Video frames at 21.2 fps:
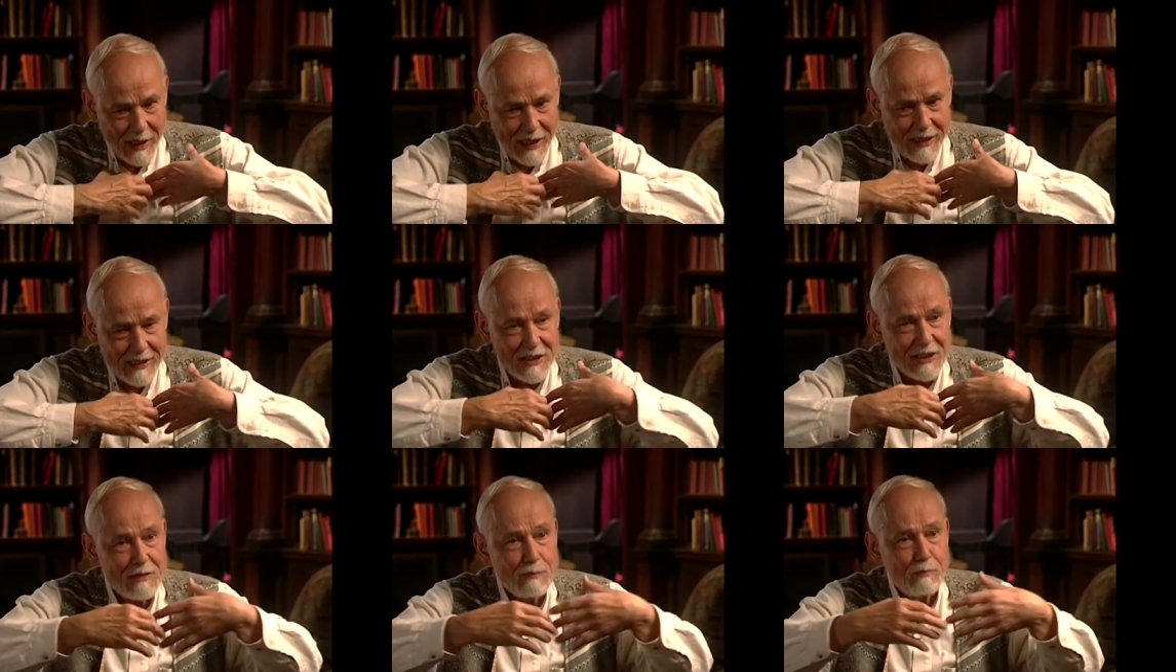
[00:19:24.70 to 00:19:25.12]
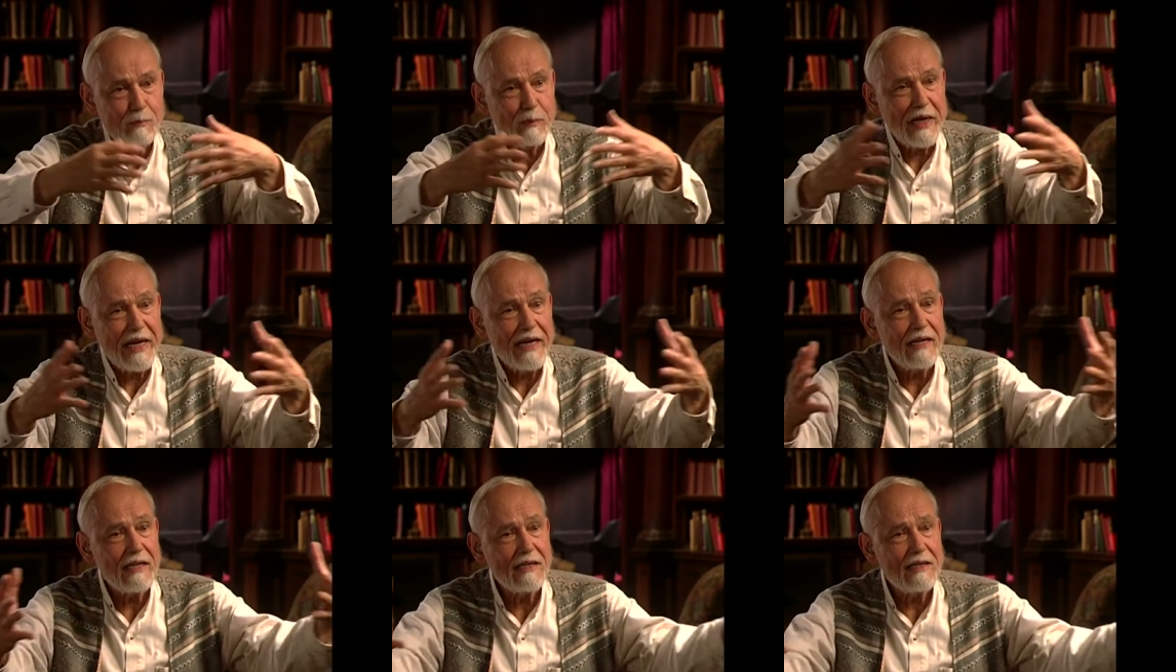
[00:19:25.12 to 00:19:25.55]

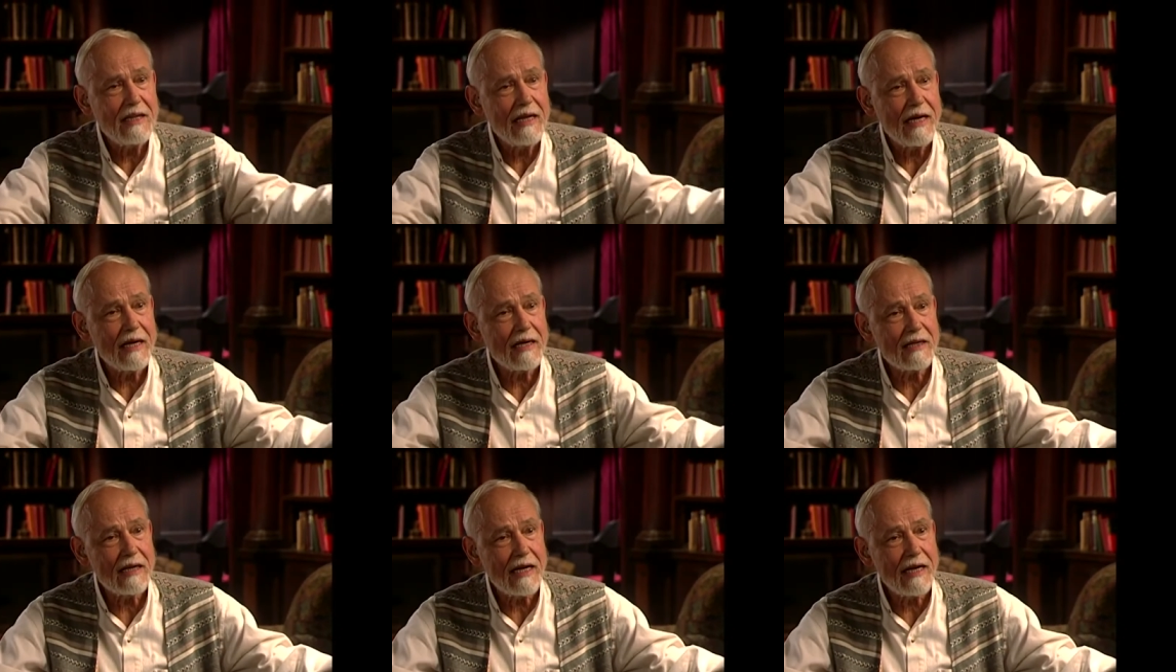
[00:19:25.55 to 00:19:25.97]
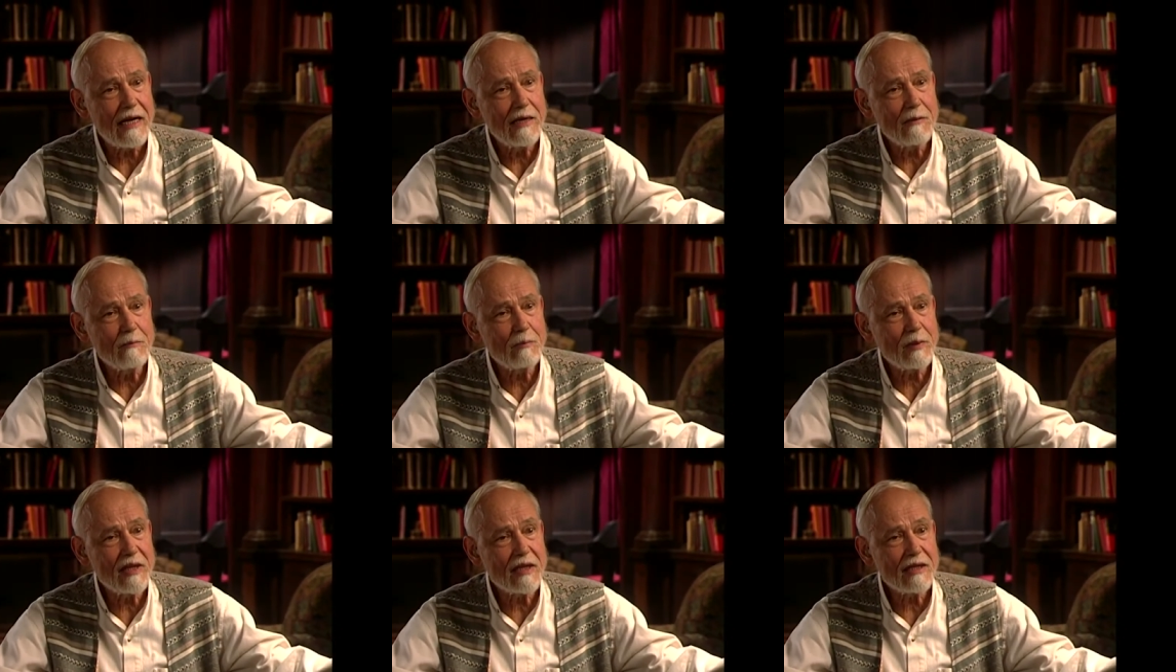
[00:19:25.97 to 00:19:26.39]
expand that
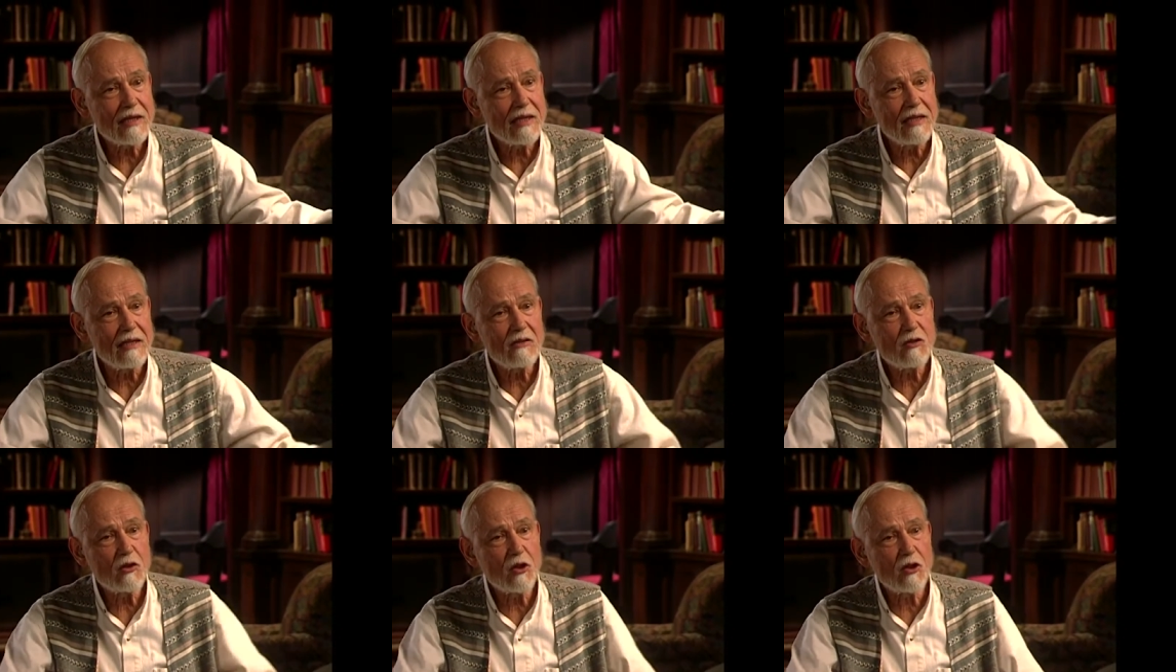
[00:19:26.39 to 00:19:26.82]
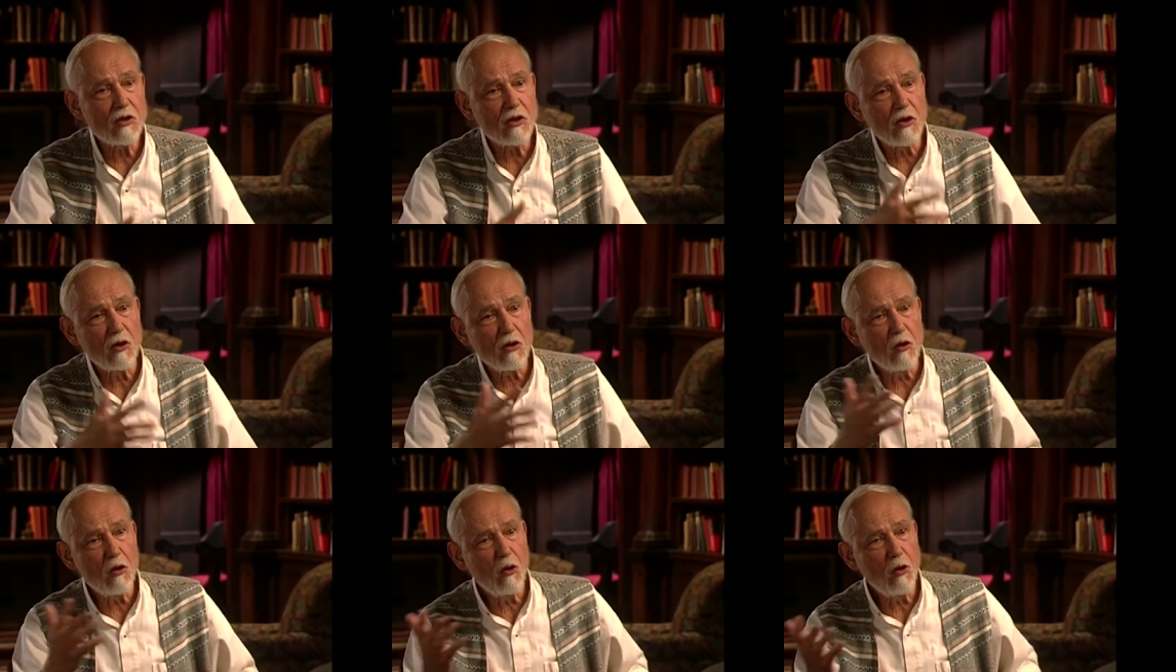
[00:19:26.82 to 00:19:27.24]
empathy to
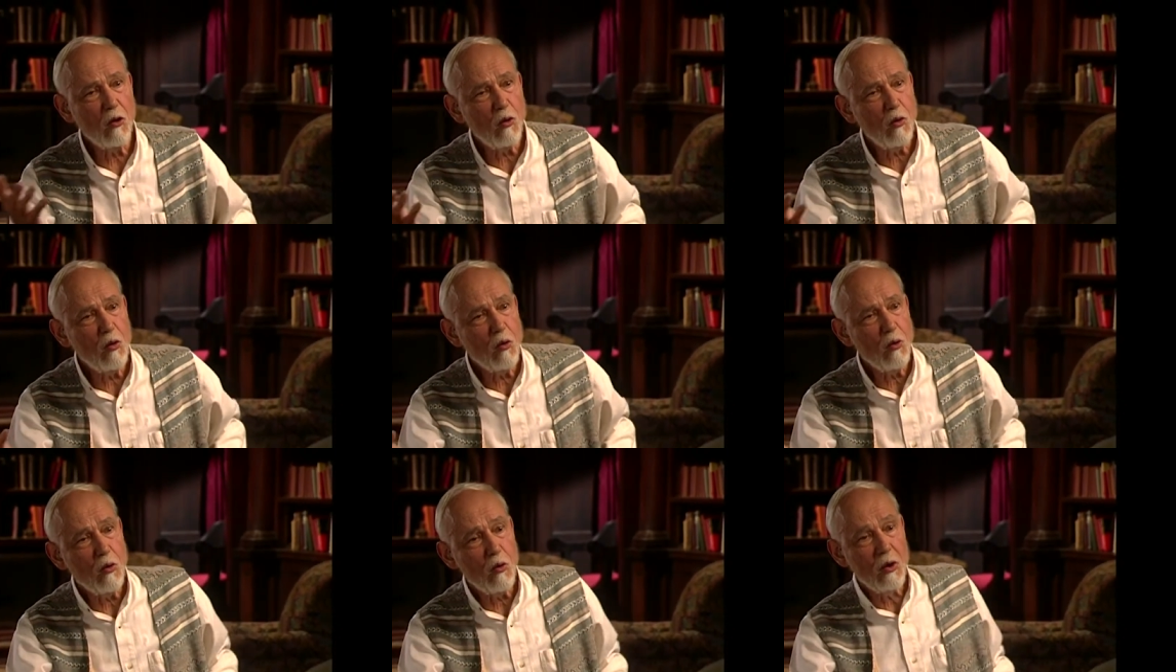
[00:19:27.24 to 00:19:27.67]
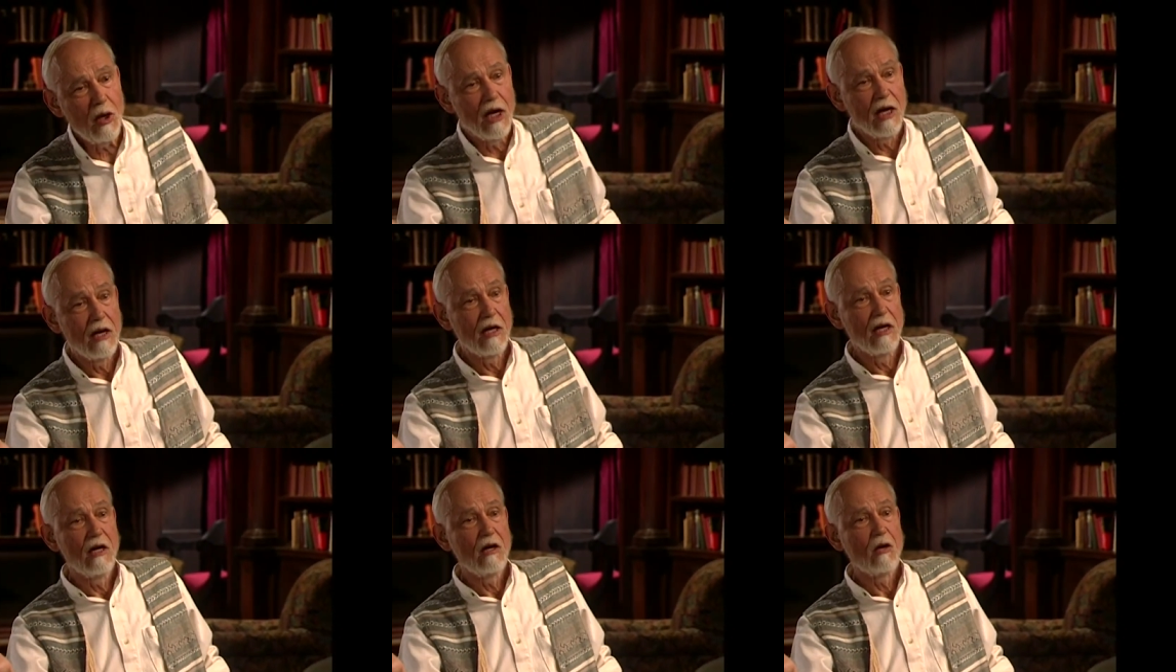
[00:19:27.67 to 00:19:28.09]
the whole
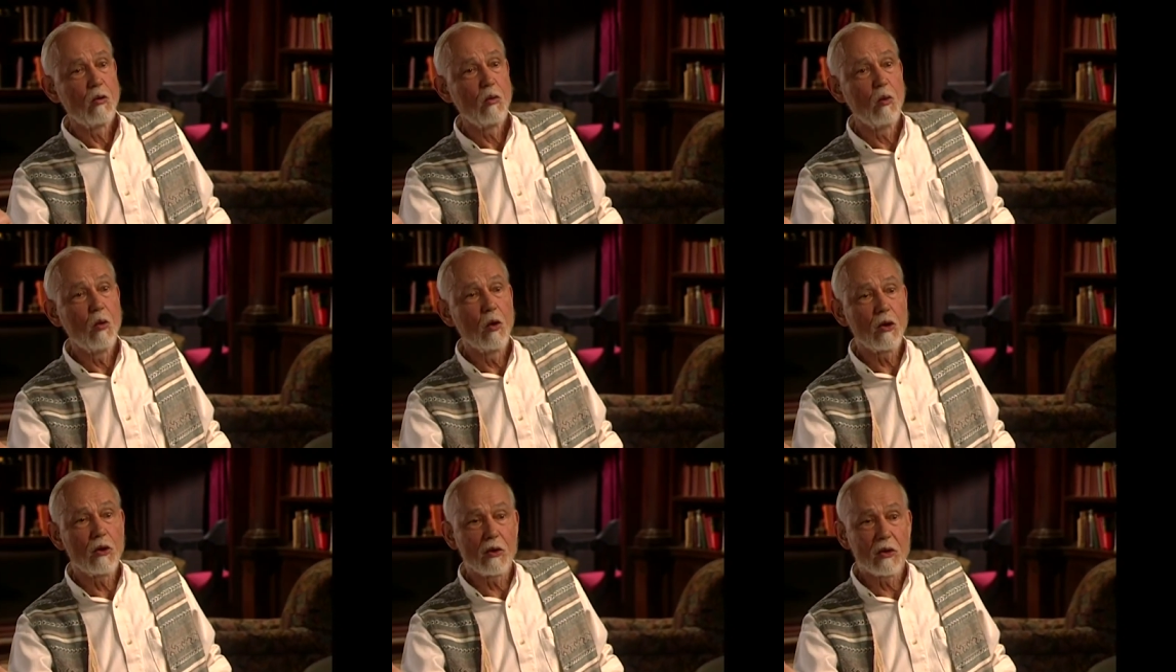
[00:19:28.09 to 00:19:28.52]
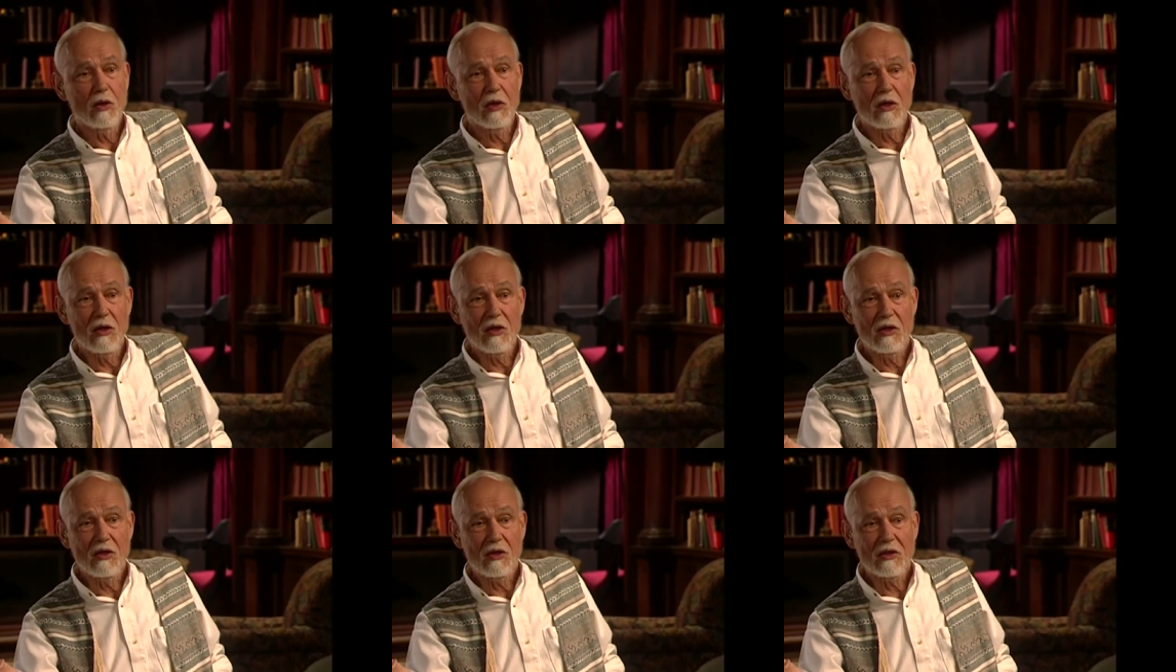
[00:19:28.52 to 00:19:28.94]

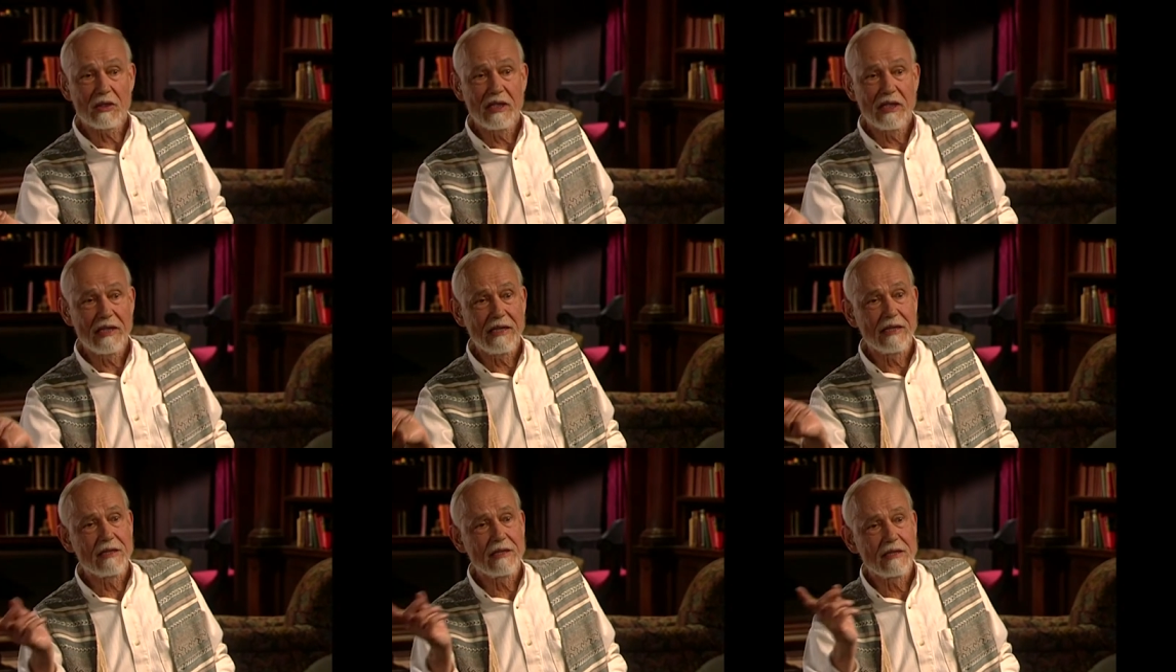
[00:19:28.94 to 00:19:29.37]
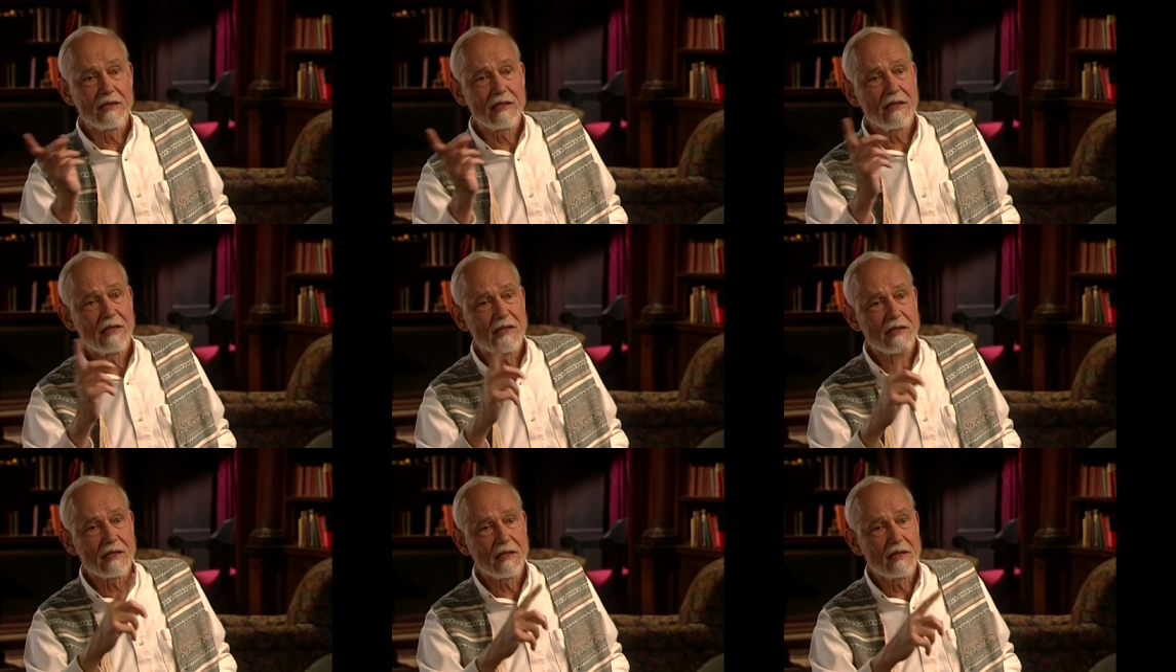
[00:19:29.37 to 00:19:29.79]
world
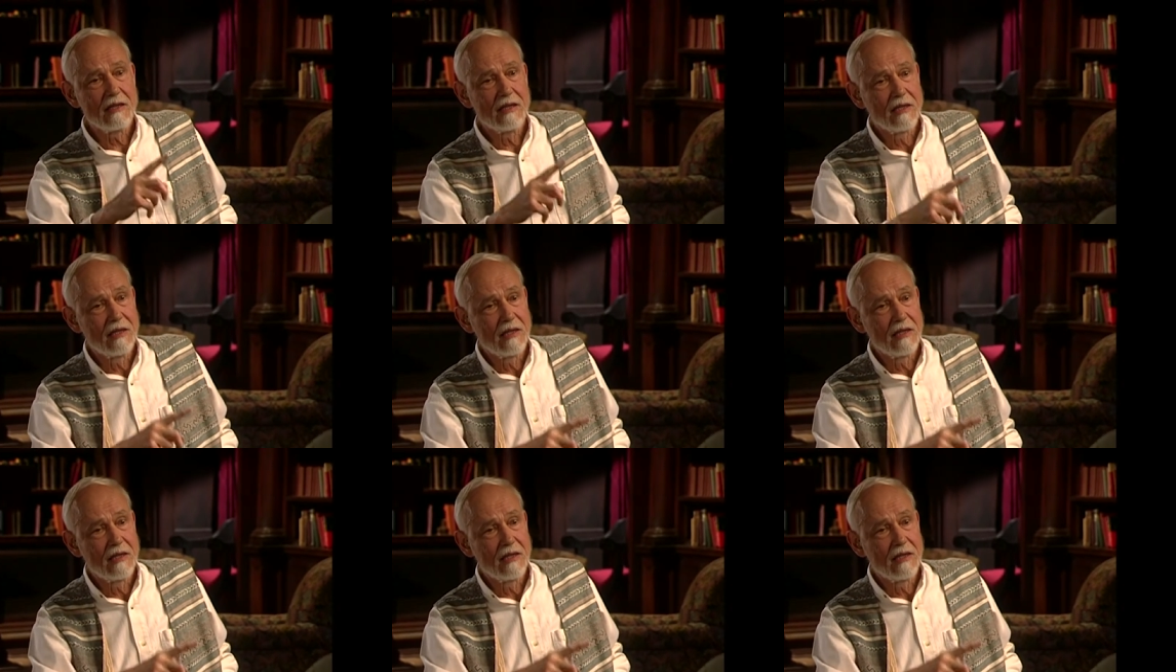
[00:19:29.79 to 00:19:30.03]
in the